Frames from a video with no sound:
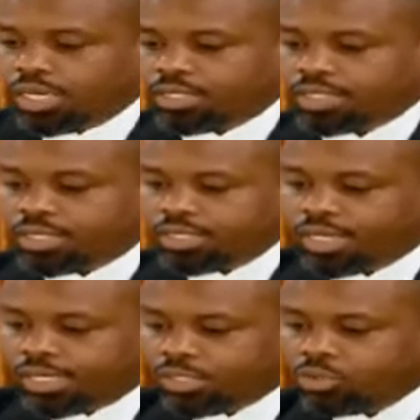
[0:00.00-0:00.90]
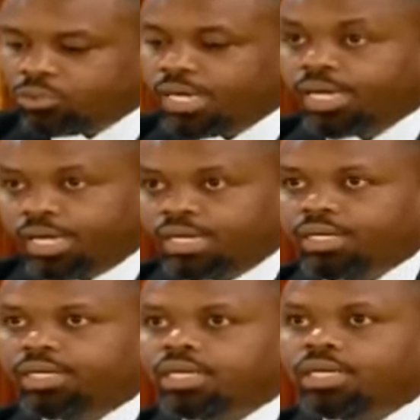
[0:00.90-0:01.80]
At 69.2A,
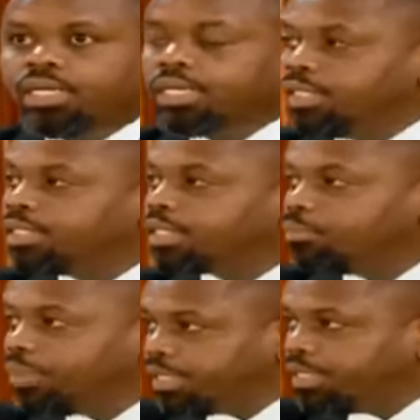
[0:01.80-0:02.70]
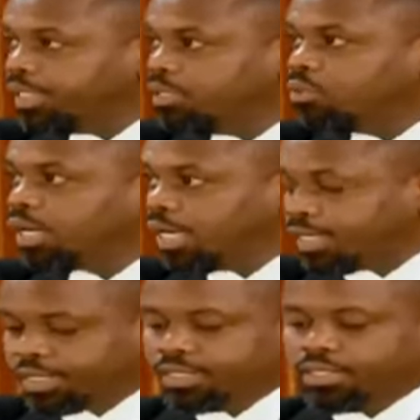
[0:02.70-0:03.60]
he is expected to
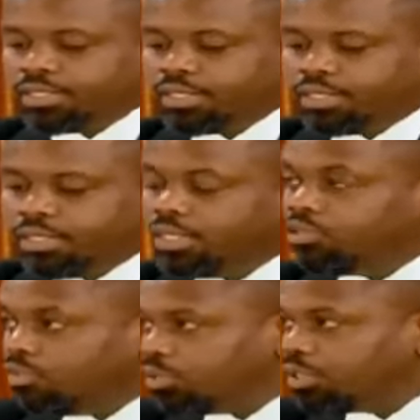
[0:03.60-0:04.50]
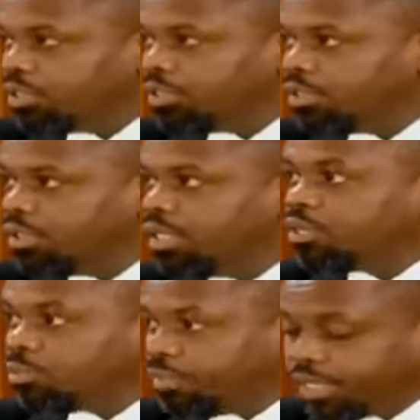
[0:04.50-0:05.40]
cast his votes in
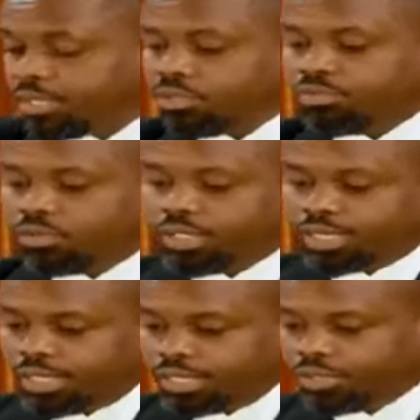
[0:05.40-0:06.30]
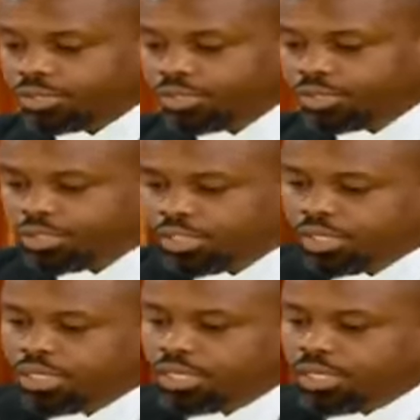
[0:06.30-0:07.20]
respect of all the elections.
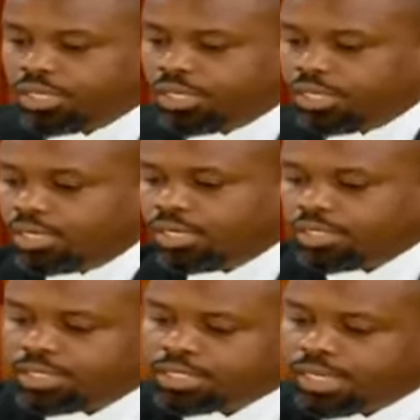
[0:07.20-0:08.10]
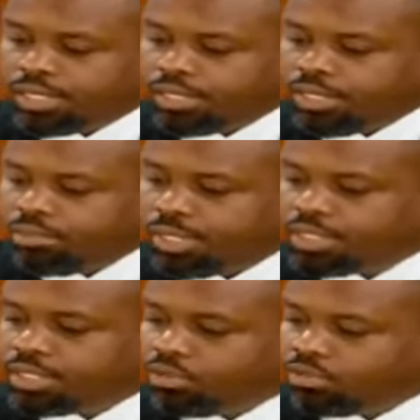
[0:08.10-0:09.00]
69.3 makes
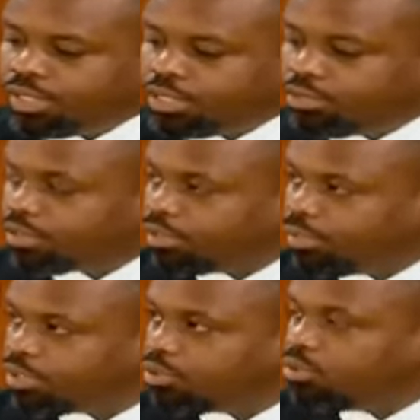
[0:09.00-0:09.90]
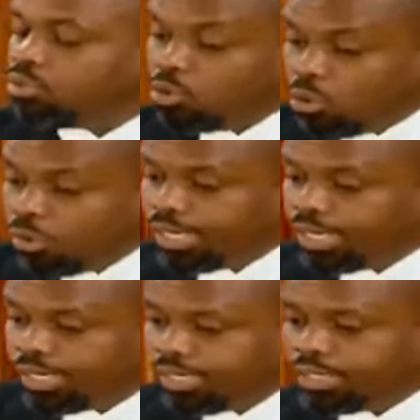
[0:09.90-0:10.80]
it an offense for a person to
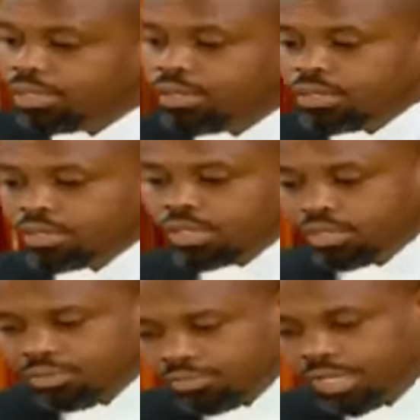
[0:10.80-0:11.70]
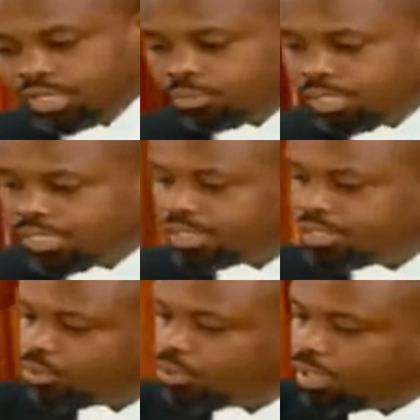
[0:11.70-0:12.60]
knowingly fail to place
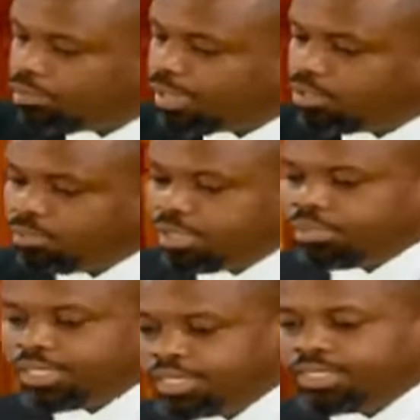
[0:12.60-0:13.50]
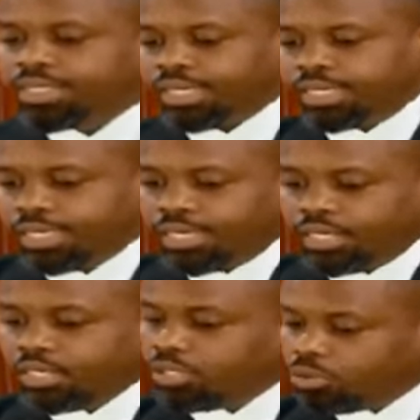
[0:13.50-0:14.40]
his or her ballot paper
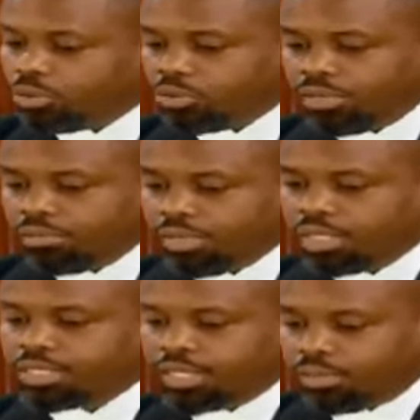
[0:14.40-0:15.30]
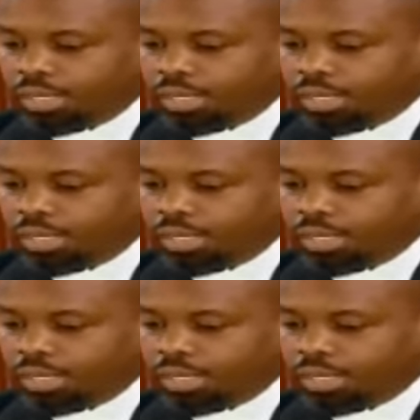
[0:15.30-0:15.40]
issued to him inside a